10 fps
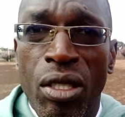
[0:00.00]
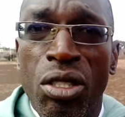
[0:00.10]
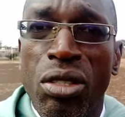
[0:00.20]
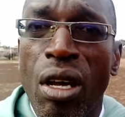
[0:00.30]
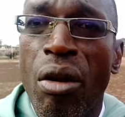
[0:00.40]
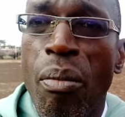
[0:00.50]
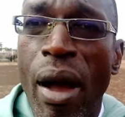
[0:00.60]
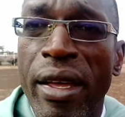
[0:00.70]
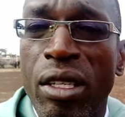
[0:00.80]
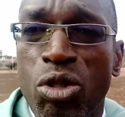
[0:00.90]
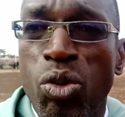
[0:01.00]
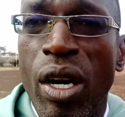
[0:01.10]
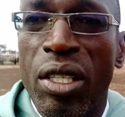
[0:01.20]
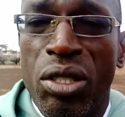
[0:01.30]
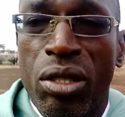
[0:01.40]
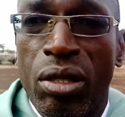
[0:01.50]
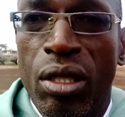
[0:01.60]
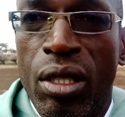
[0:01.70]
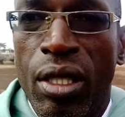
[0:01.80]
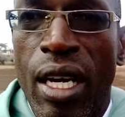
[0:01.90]
This is a reminder to us.
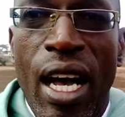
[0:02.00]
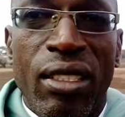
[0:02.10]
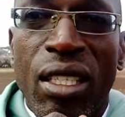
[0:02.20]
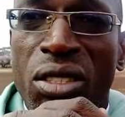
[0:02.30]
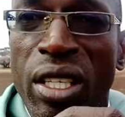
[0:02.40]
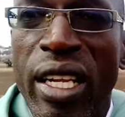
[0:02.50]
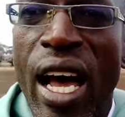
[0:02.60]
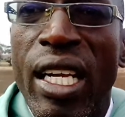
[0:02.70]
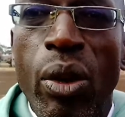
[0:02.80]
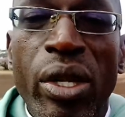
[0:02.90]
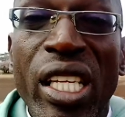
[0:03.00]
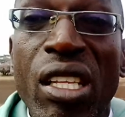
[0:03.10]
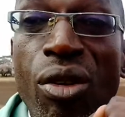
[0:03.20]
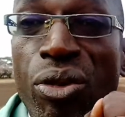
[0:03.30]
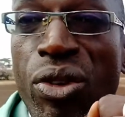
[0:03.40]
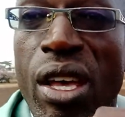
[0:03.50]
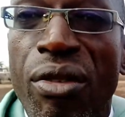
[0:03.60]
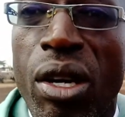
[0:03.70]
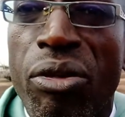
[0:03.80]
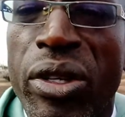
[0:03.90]
As I said earlier, we need the
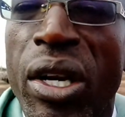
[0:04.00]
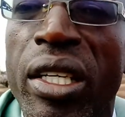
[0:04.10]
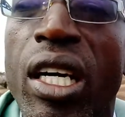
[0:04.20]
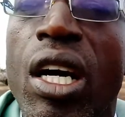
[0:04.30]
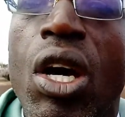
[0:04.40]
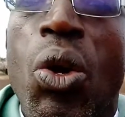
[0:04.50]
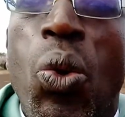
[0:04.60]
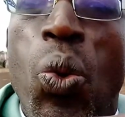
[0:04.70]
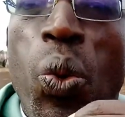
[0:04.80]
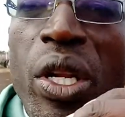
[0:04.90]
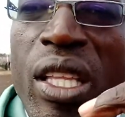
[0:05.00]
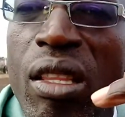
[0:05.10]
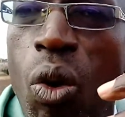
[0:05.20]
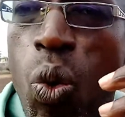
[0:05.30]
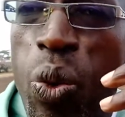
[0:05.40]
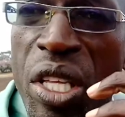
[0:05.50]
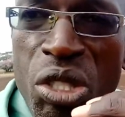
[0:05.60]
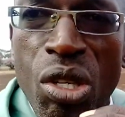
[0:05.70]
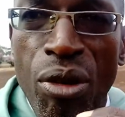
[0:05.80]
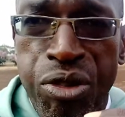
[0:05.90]
favor of God. We need the
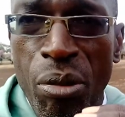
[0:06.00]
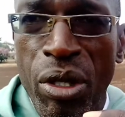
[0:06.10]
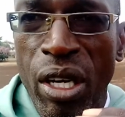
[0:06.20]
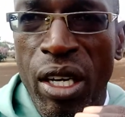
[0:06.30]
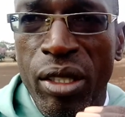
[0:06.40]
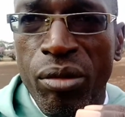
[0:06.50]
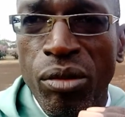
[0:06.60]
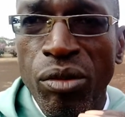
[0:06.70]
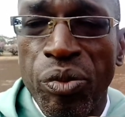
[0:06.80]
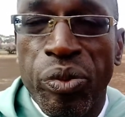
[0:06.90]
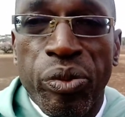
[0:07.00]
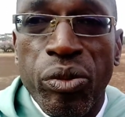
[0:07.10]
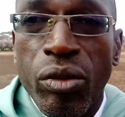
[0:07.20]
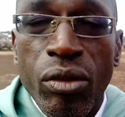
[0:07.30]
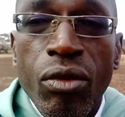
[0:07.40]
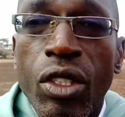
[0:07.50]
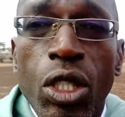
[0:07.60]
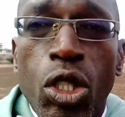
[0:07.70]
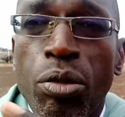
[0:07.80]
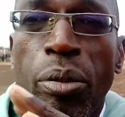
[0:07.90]
wisdom from God
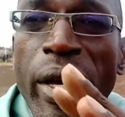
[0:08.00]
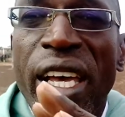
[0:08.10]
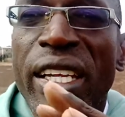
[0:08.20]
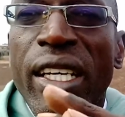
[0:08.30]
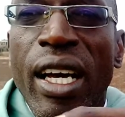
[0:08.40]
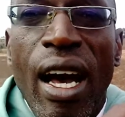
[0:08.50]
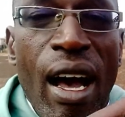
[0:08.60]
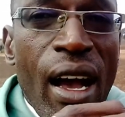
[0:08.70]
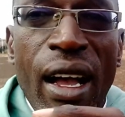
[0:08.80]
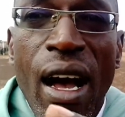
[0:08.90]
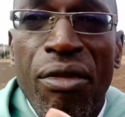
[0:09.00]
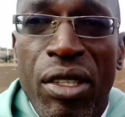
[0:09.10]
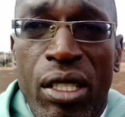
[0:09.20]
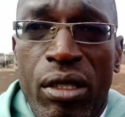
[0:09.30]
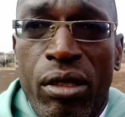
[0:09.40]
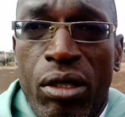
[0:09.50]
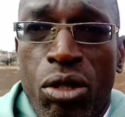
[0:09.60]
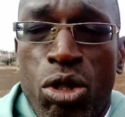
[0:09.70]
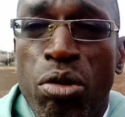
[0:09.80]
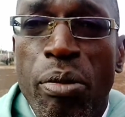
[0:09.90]
to be made a governor
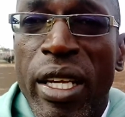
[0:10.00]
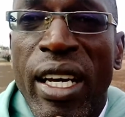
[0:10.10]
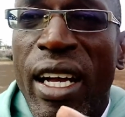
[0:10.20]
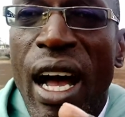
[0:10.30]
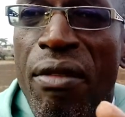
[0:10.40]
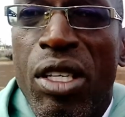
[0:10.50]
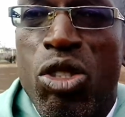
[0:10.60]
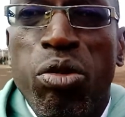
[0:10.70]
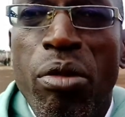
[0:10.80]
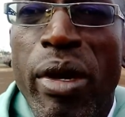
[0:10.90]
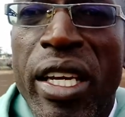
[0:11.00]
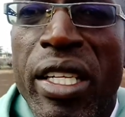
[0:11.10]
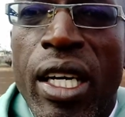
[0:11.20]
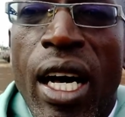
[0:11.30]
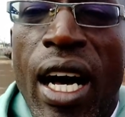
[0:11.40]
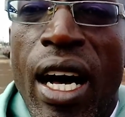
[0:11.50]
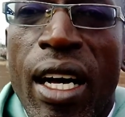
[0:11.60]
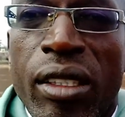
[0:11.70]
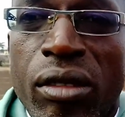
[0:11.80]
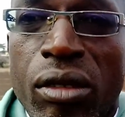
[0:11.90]
to be made a governor, to be made
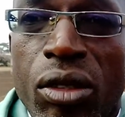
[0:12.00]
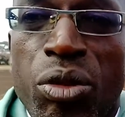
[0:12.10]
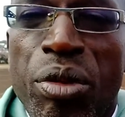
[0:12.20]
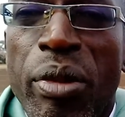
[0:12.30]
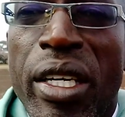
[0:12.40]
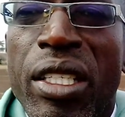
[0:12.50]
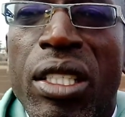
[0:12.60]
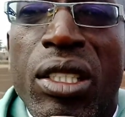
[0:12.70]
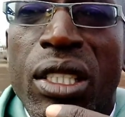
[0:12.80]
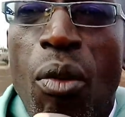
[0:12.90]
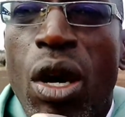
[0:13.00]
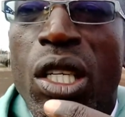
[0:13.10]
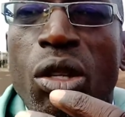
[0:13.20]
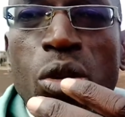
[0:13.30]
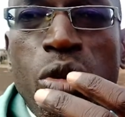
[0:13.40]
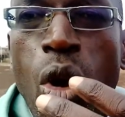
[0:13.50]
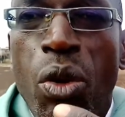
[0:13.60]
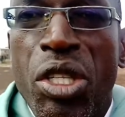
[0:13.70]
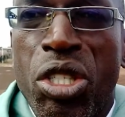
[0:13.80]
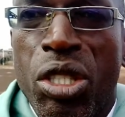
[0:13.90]
uh, to be made someone in
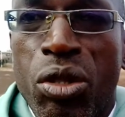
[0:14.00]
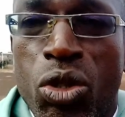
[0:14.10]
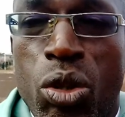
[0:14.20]
authority,